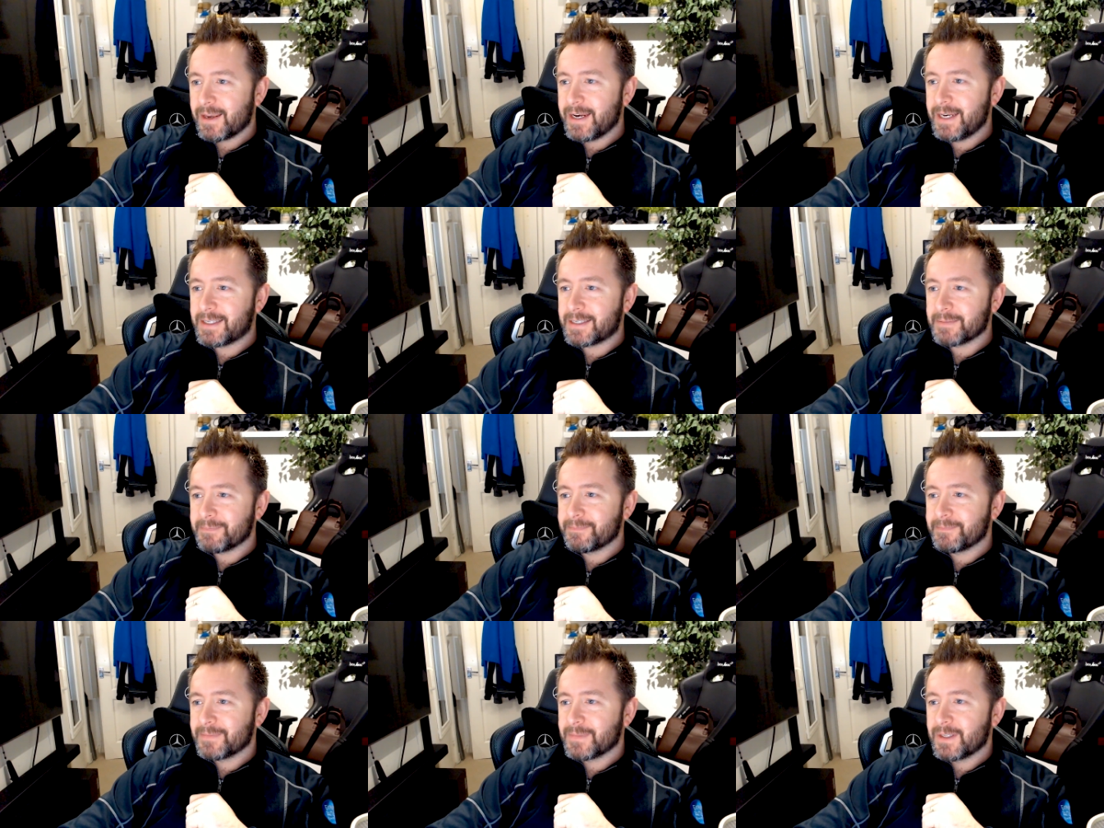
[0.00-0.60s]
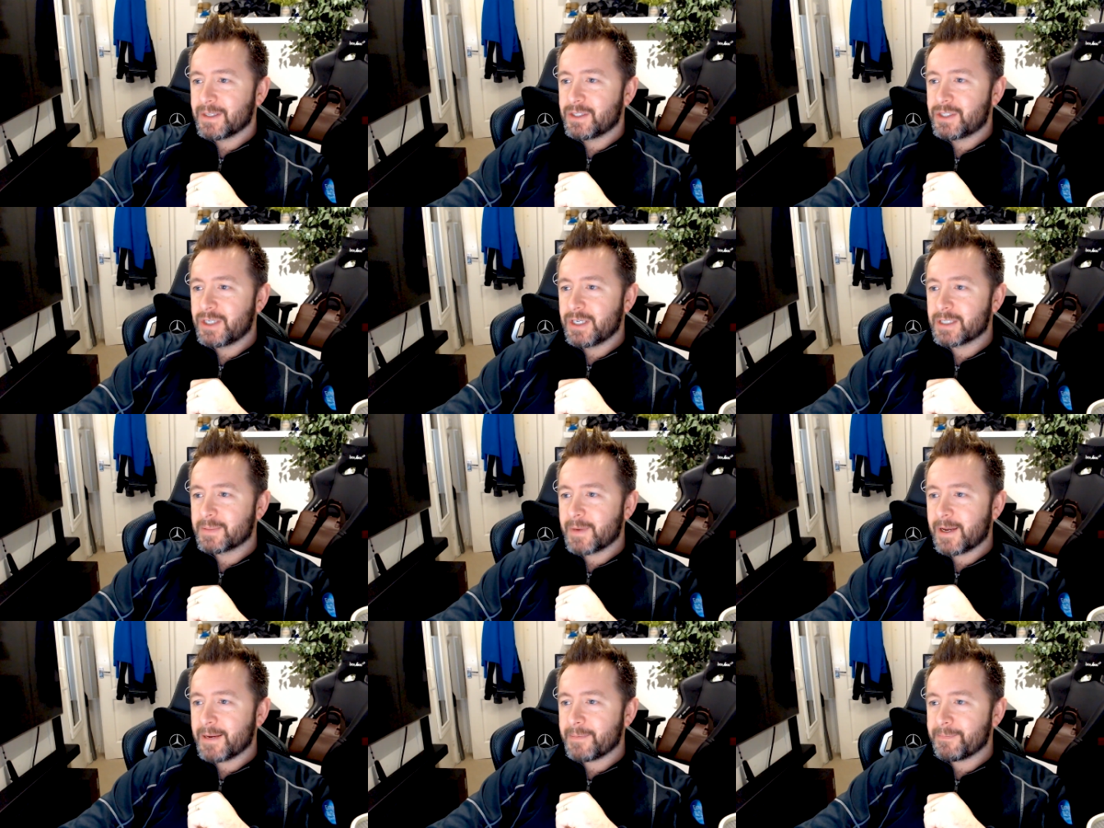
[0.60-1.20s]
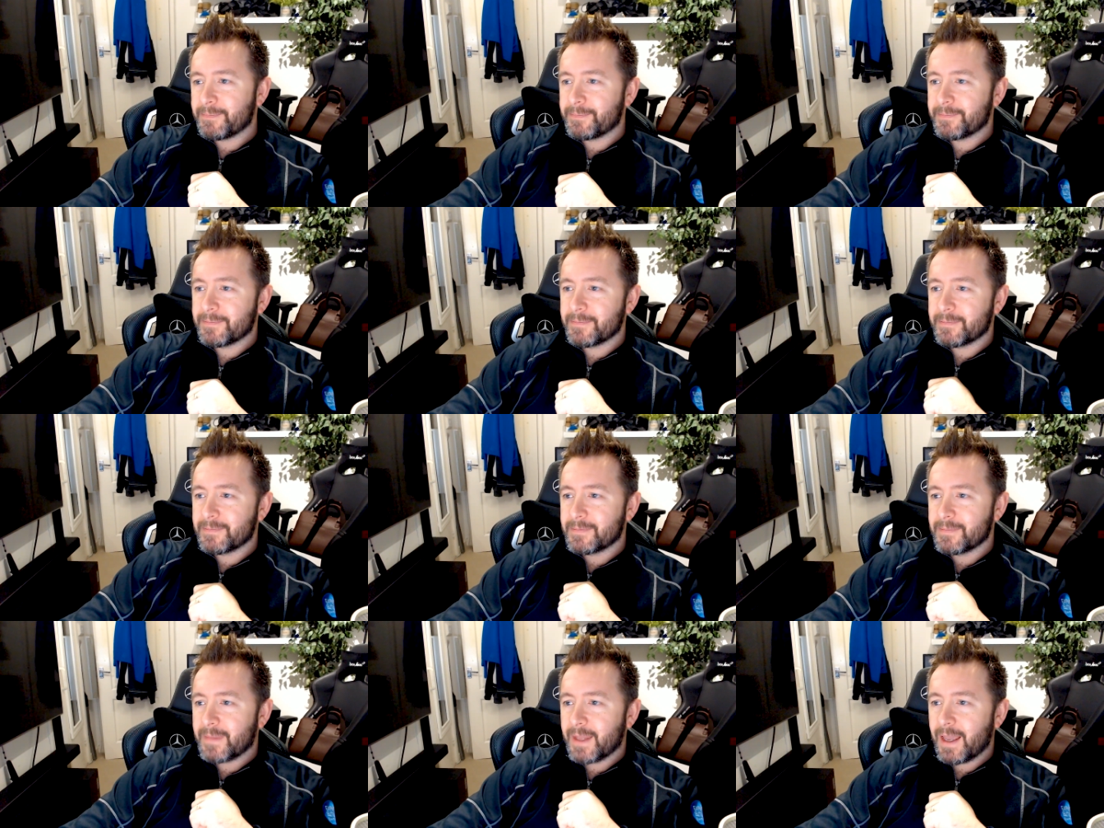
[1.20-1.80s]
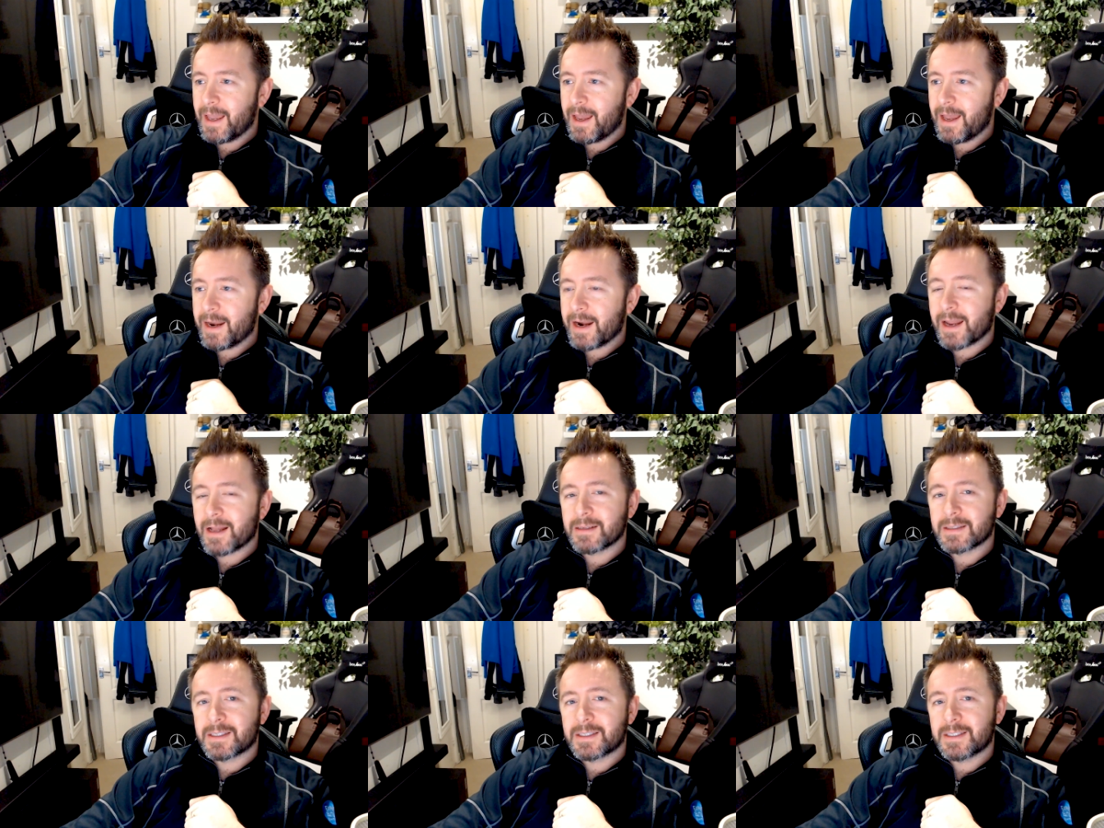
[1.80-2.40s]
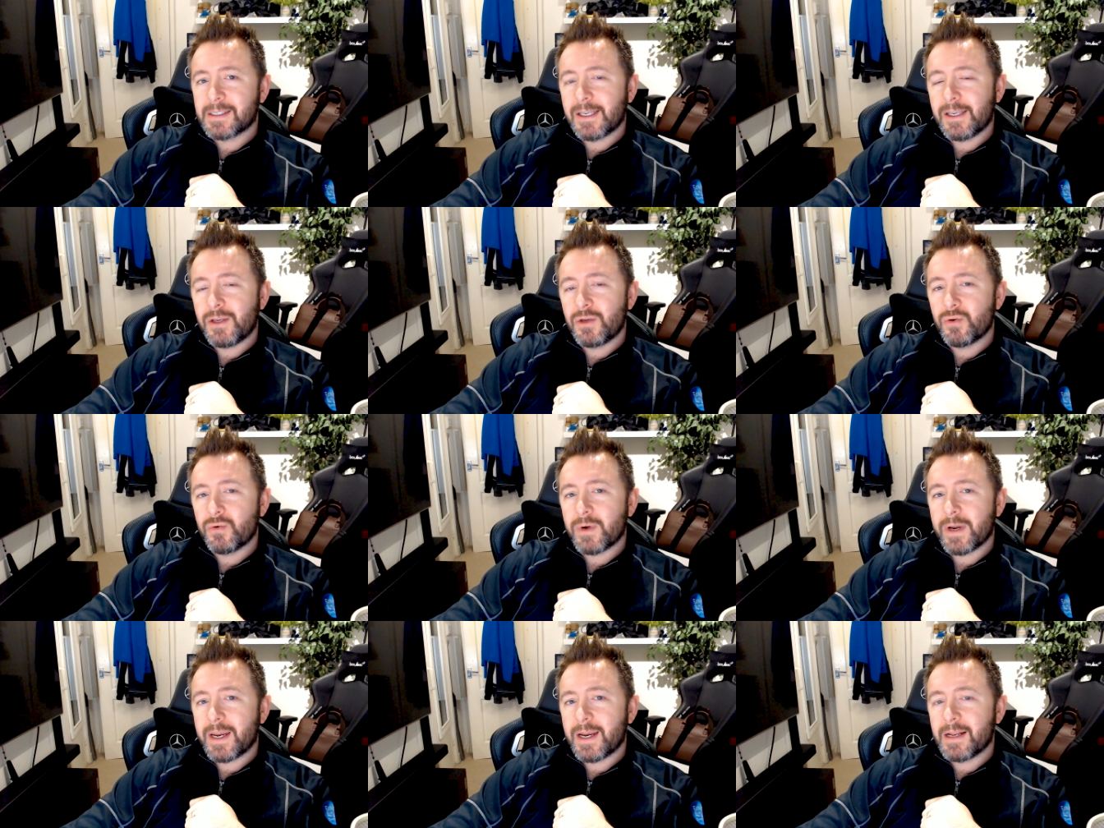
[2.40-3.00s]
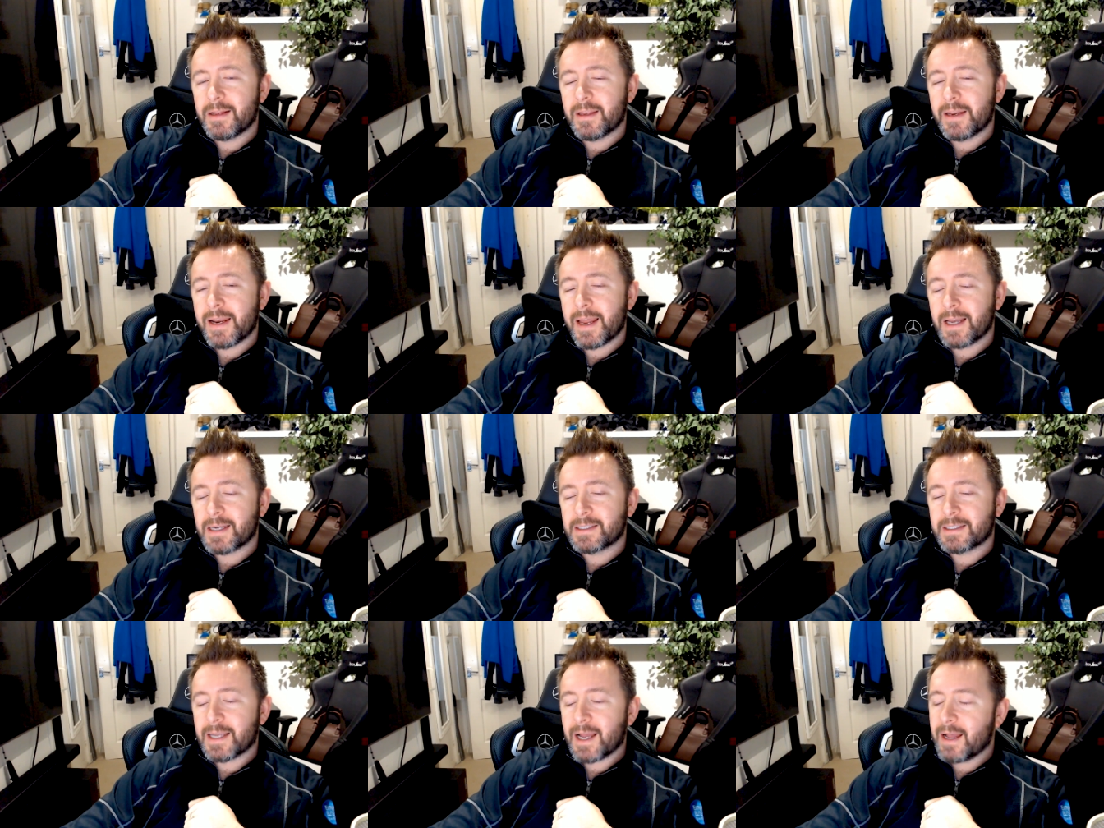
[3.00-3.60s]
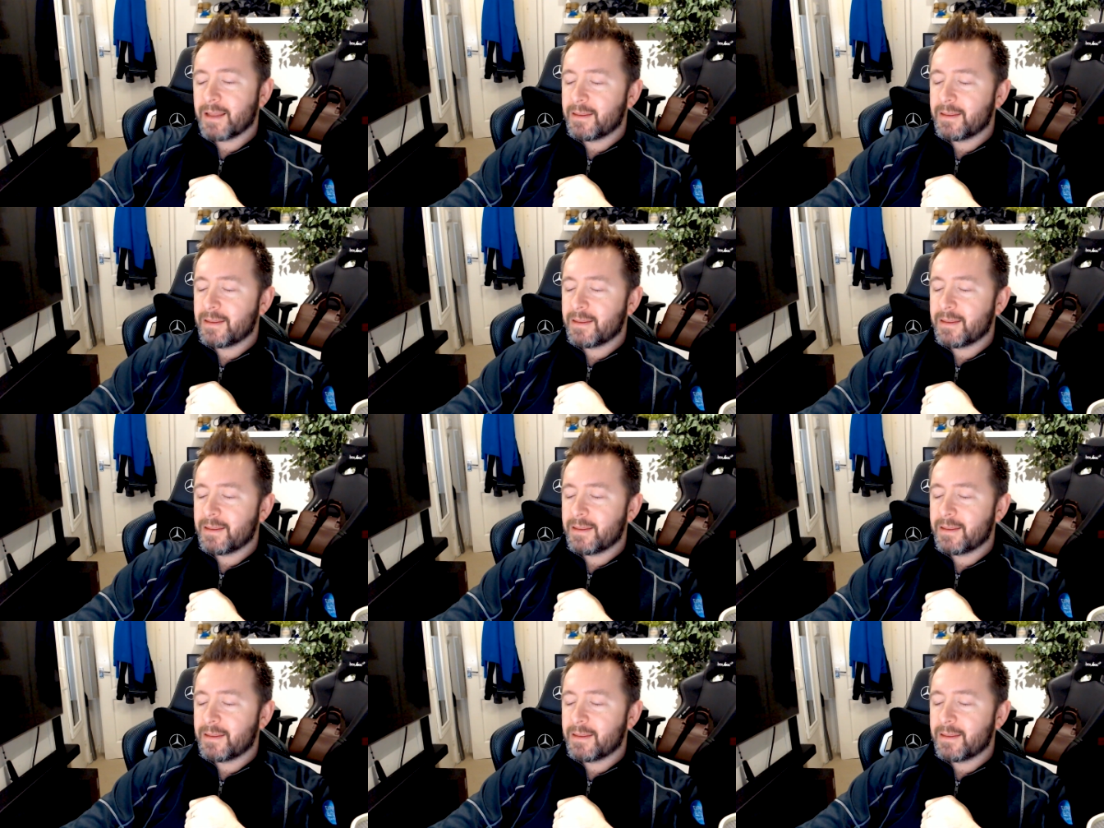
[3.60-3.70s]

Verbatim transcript: Neat. Cheers, mate. And I'll see you in the next,